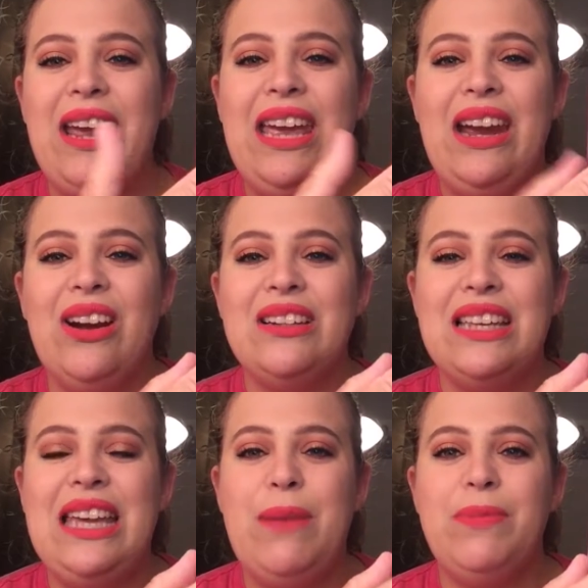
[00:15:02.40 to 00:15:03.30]
right here
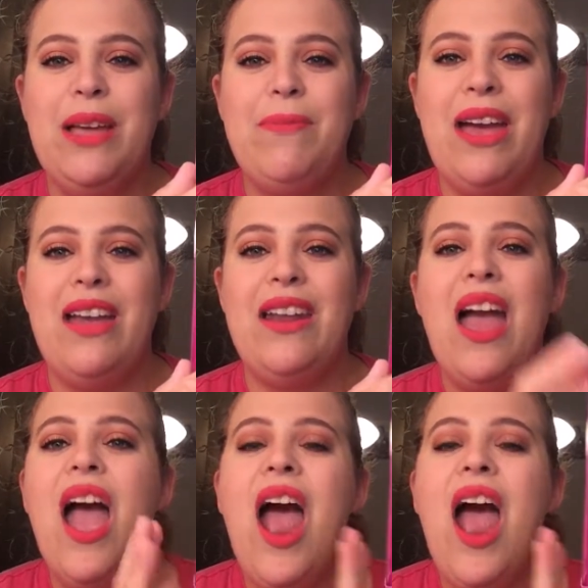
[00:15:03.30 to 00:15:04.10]
to keep them in,